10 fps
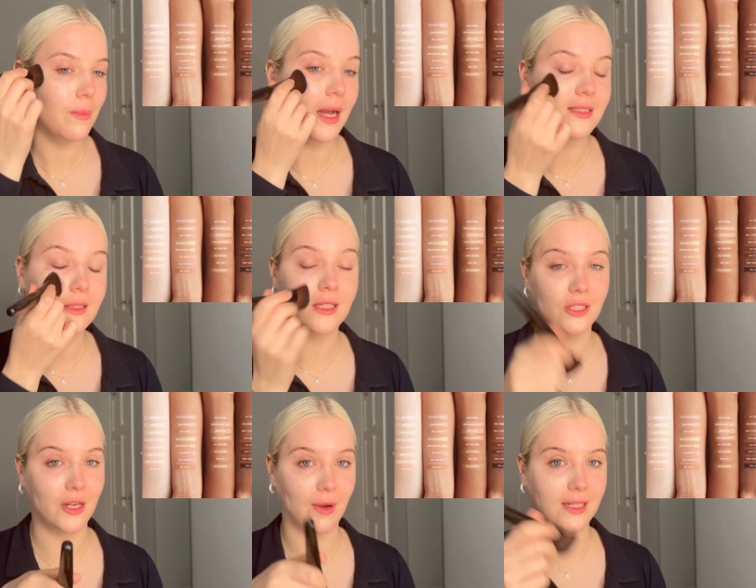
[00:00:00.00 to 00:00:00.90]
but the
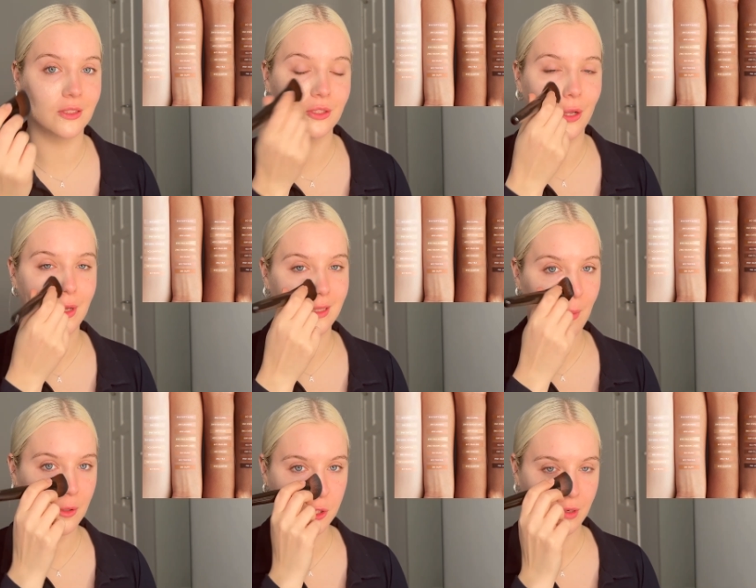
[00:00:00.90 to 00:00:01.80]
shade range. So it's up
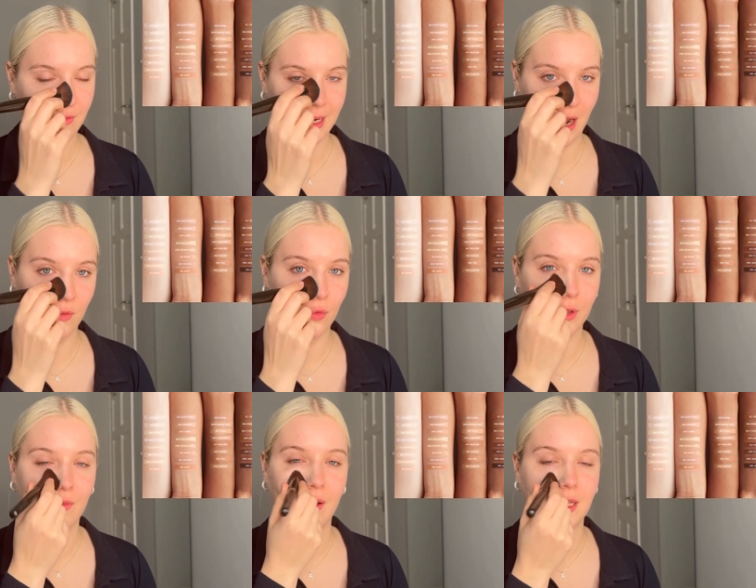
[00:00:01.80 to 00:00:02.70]
on the screen right now for
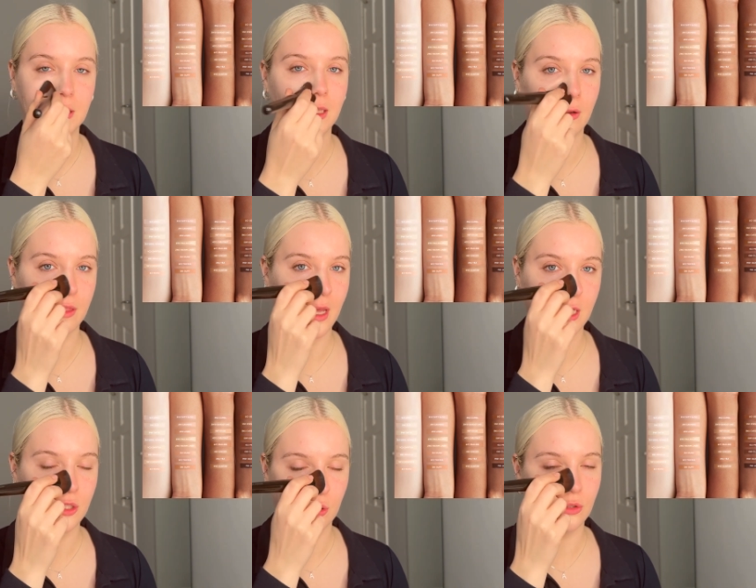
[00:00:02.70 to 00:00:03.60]
the foundation. There are
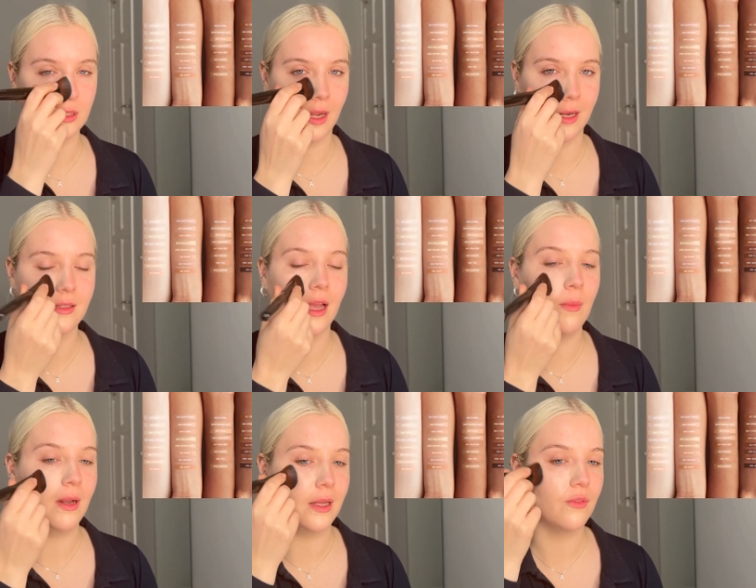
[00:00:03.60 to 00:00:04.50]
32 shades, I
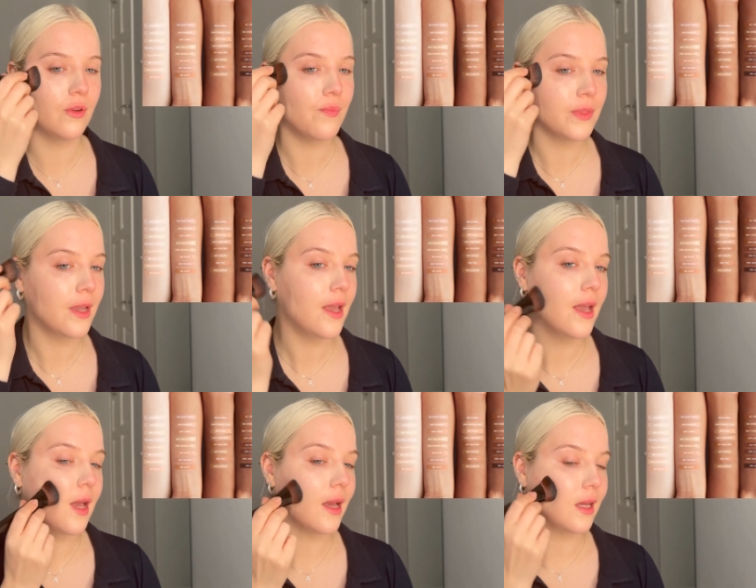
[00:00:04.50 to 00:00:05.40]
believe.
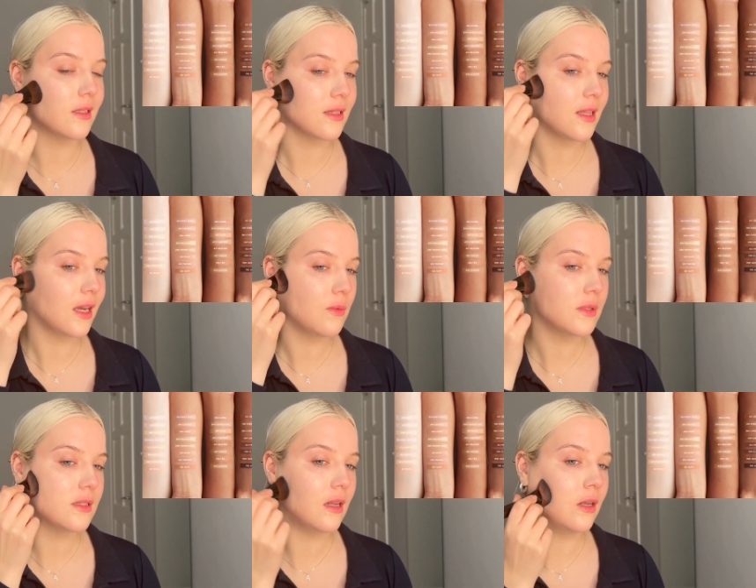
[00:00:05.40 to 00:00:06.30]
And something I
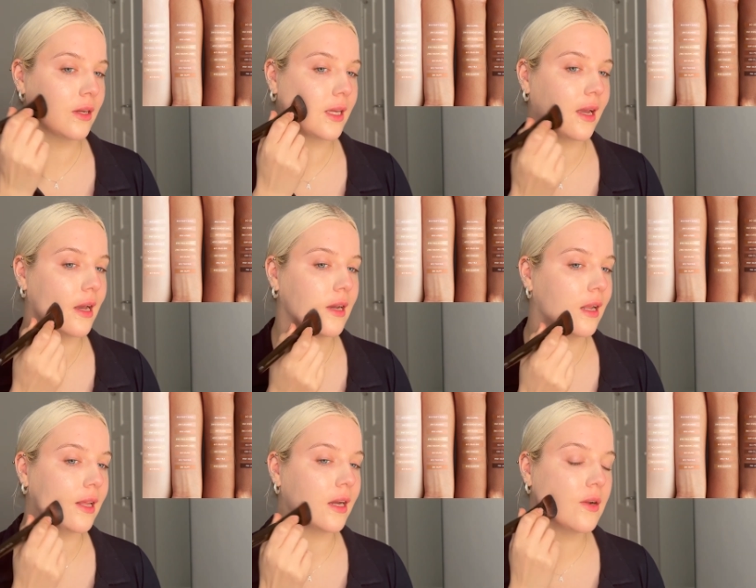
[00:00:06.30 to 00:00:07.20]
was looking at
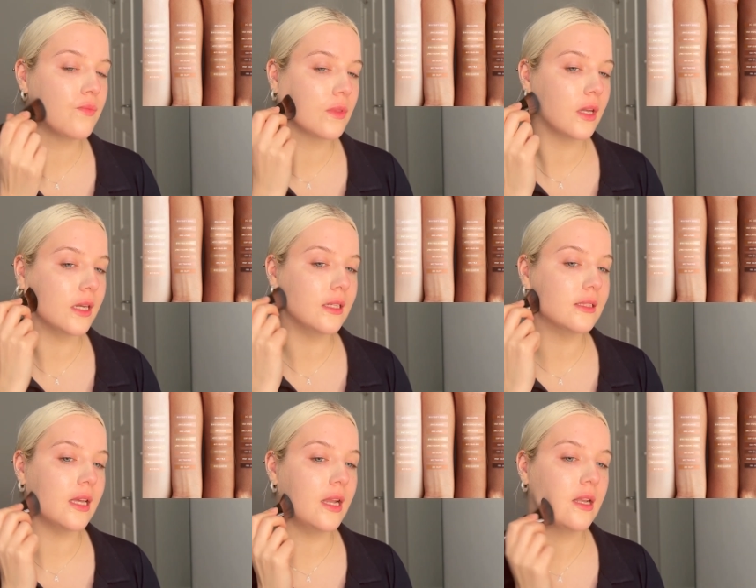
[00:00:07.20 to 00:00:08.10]
earlier is
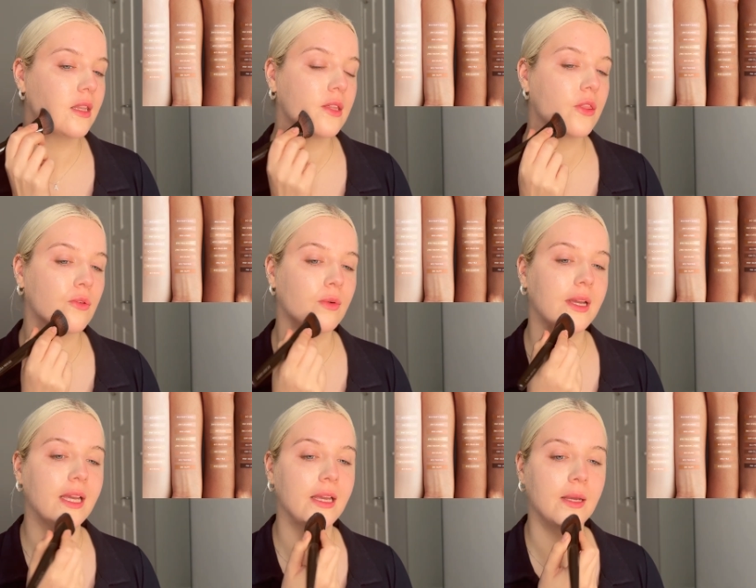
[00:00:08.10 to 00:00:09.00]
in the
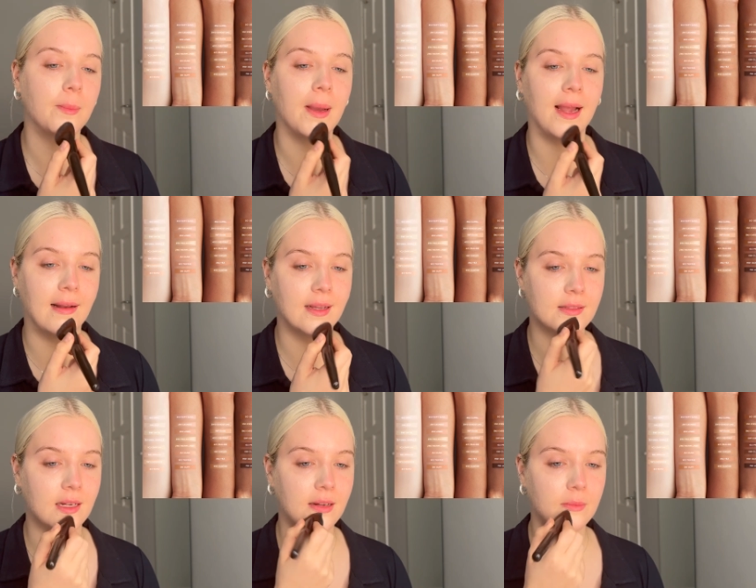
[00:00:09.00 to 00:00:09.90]
three palest
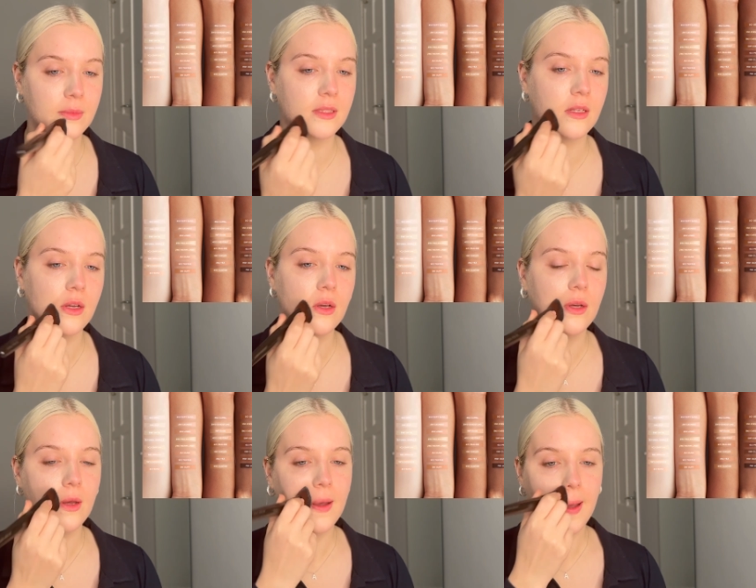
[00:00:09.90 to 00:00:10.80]
arms,
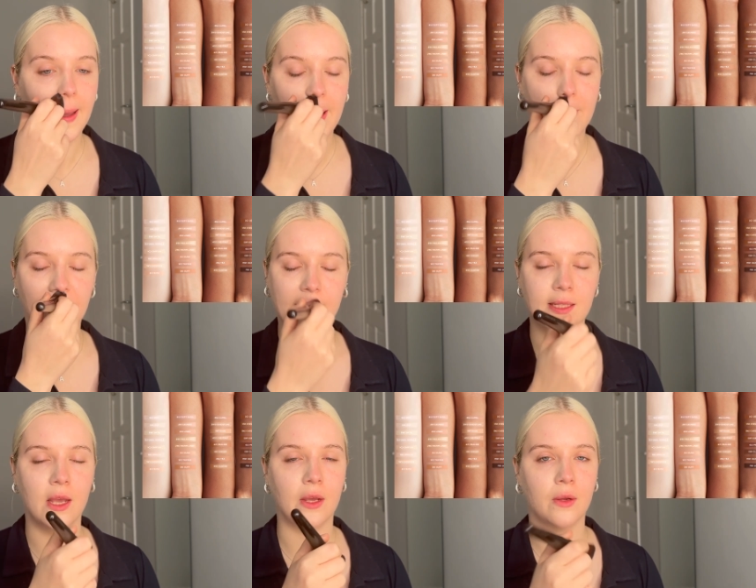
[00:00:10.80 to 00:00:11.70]
um, so
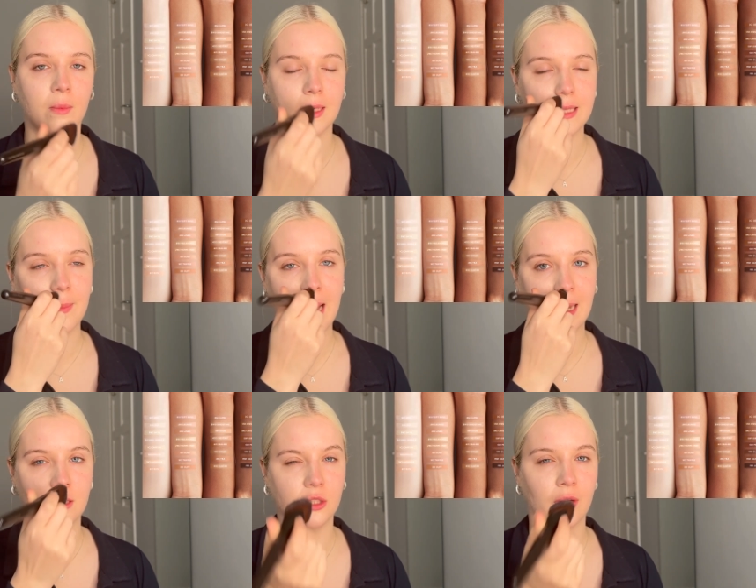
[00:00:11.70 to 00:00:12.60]
when I say
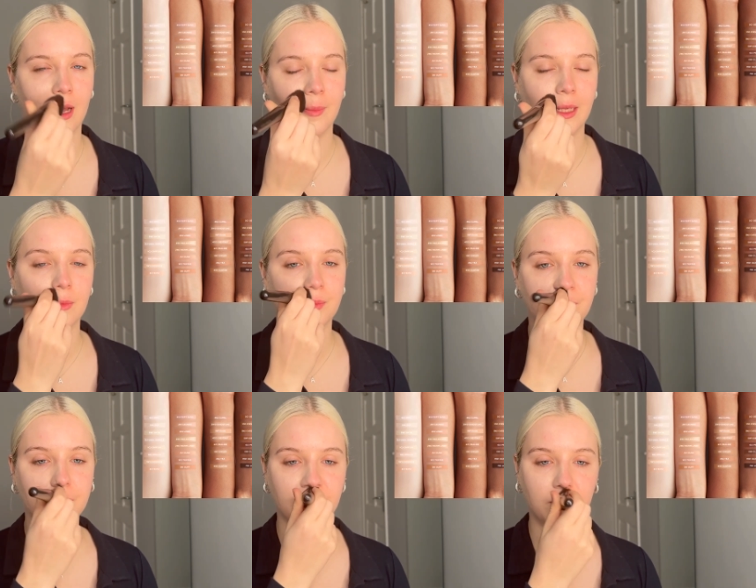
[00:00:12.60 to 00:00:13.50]
do you know what I mean?
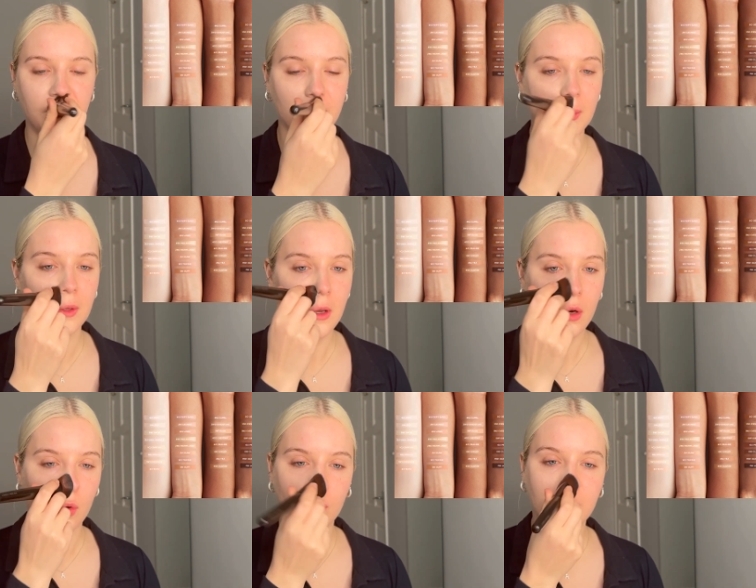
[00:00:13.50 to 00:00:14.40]

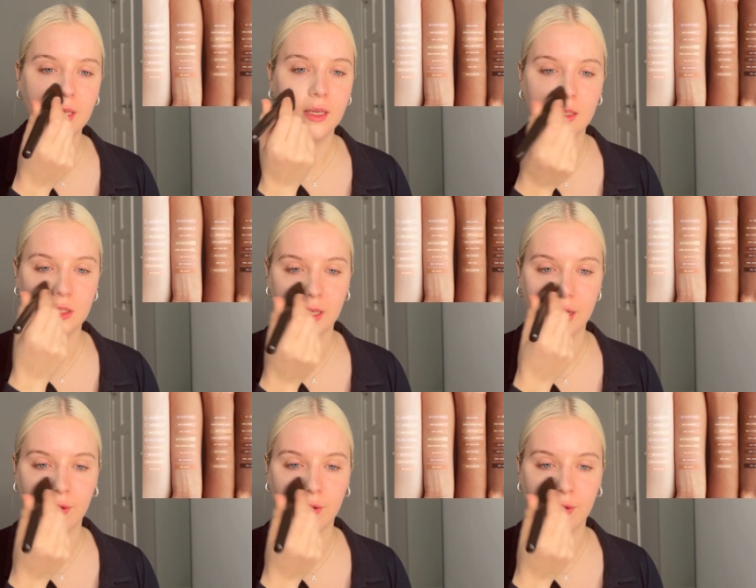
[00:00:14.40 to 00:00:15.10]
All the shade